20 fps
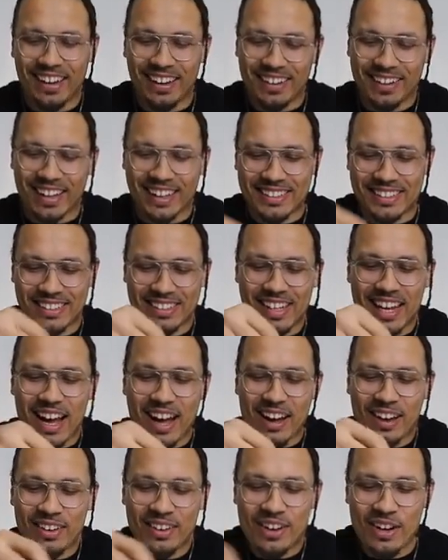Okay, so
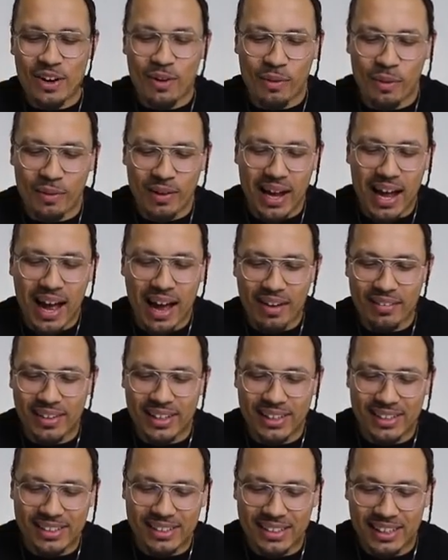now what we have
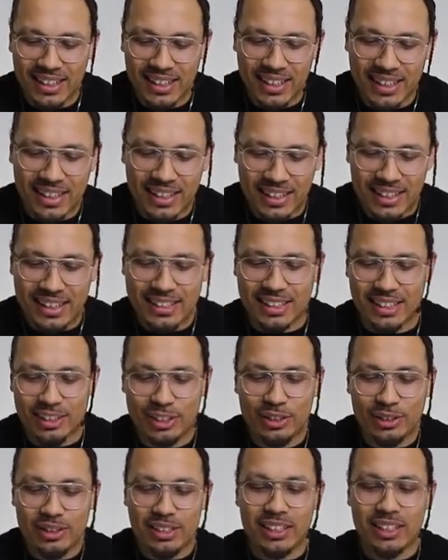is this
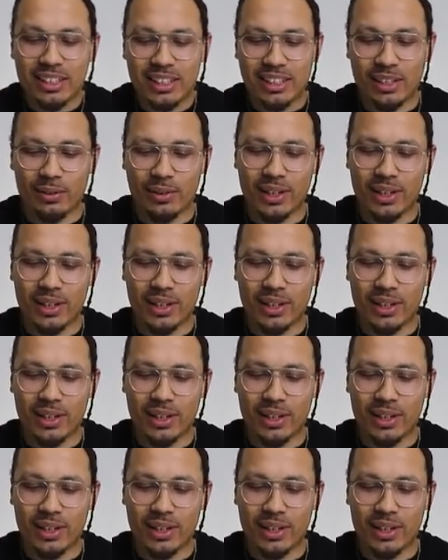loose look.